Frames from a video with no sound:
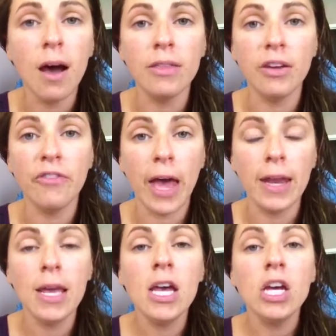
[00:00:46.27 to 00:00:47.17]
the event.
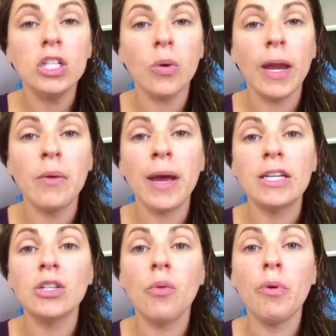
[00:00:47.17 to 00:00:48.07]
So anyway, so